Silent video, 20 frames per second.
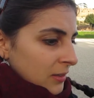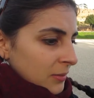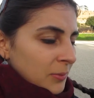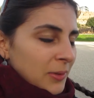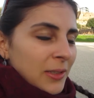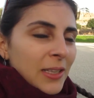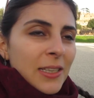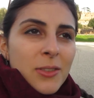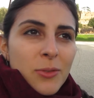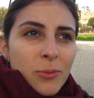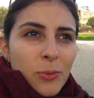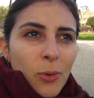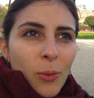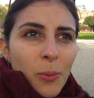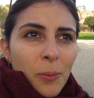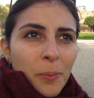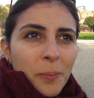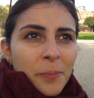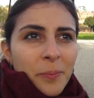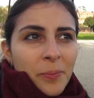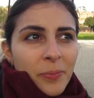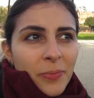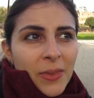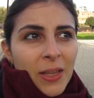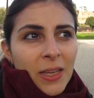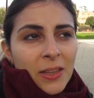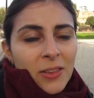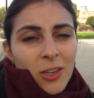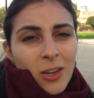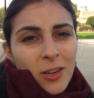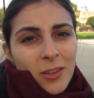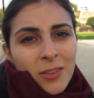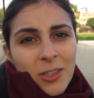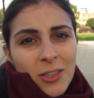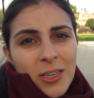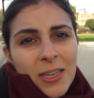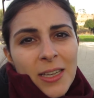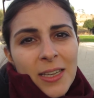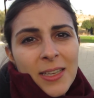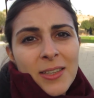Well, that's Rome.
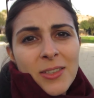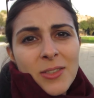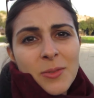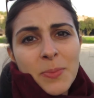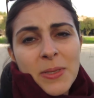There is